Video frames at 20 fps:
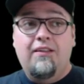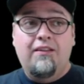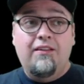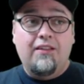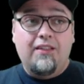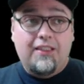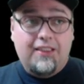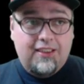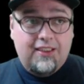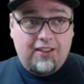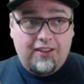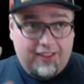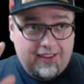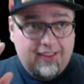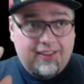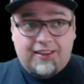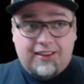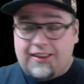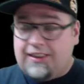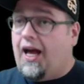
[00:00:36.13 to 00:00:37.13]
he's on the
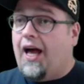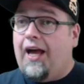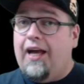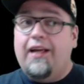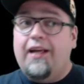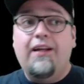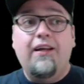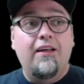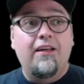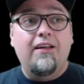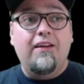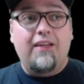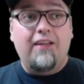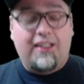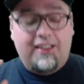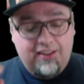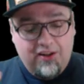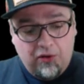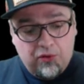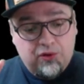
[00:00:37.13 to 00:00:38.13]
inside.
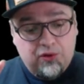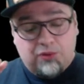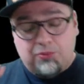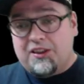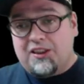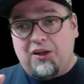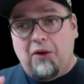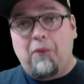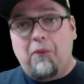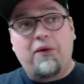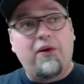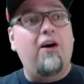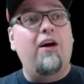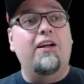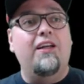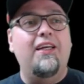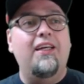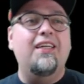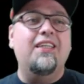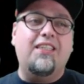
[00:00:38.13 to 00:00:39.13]
He knows what's going
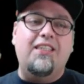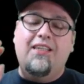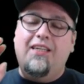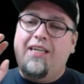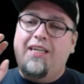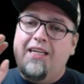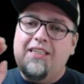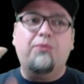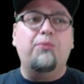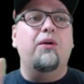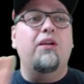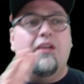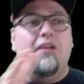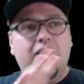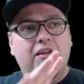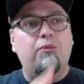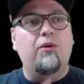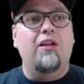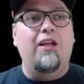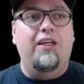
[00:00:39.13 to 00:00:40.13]
on. He has a, he has a really
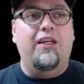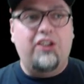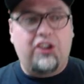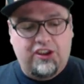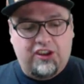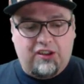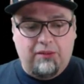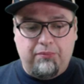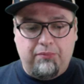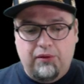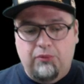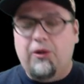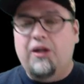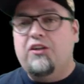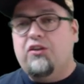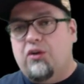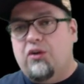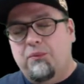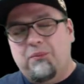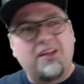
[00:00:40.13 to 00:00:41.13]
good relationship with
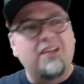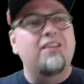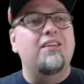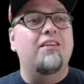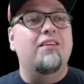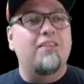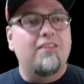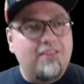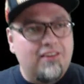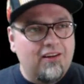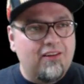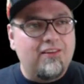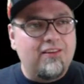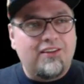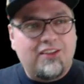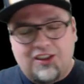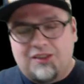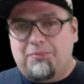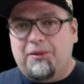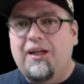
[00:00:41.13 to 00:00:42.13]
Retrobit. You know,
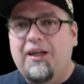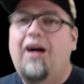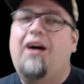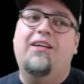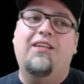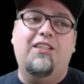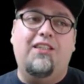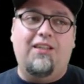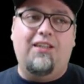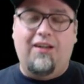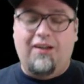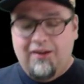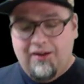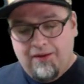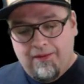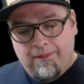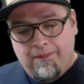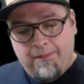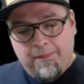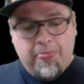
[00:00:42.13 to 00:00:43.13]
let's just be honest here.
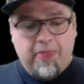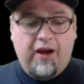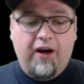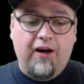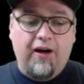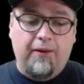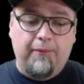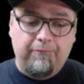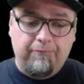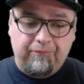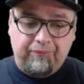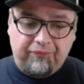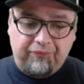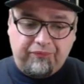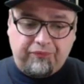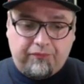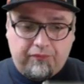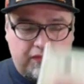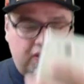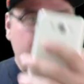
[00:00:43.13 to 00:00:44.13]
Um,
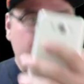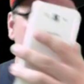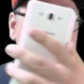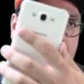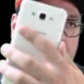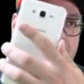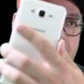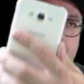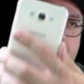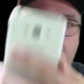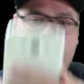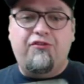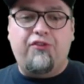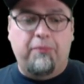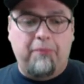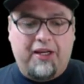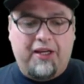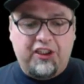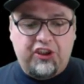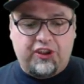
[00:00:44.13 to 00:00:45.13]
so I have some
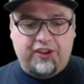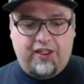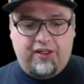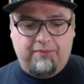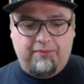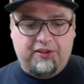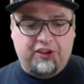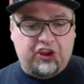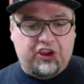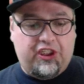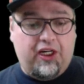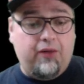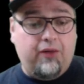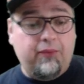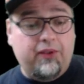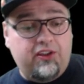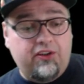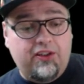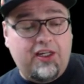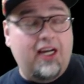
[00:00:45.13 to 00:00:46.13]
information that I'm going to share
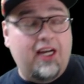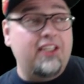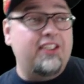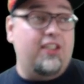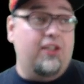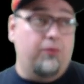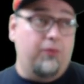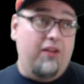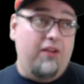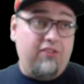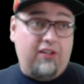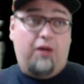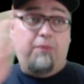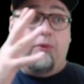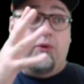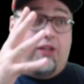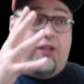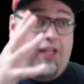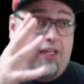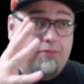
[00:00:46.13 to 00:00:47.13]
with you guys here. We have a
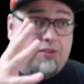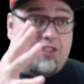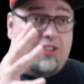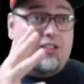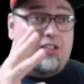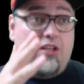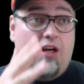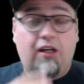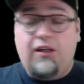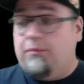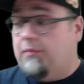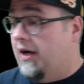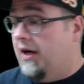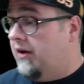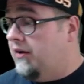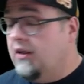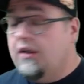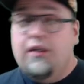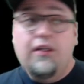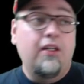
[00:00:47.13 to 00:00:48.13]
couple games to talk
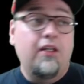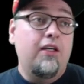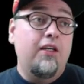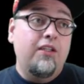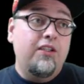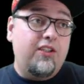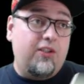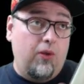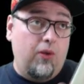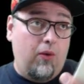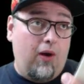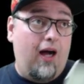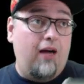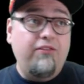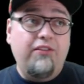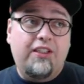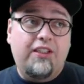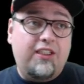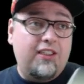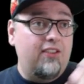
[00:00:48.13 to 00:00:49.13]
about. So
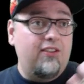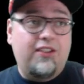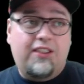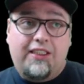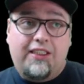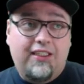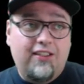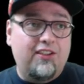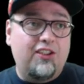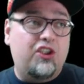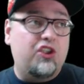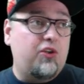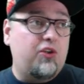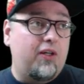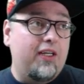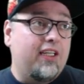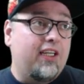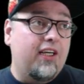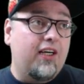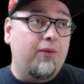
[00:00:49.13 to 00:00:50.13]
obviously you see on the
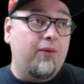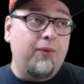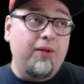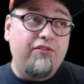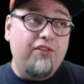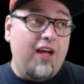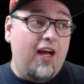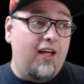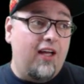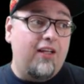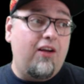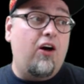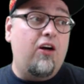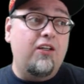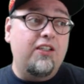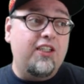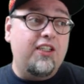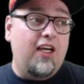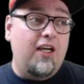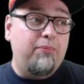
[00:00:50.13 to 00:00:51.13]
screen here, we've got
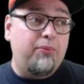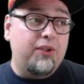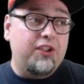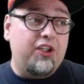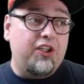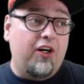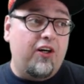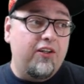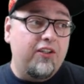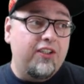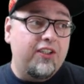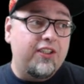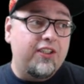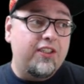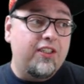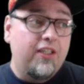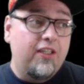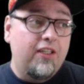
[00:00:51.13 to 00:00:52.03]
R-Type Returns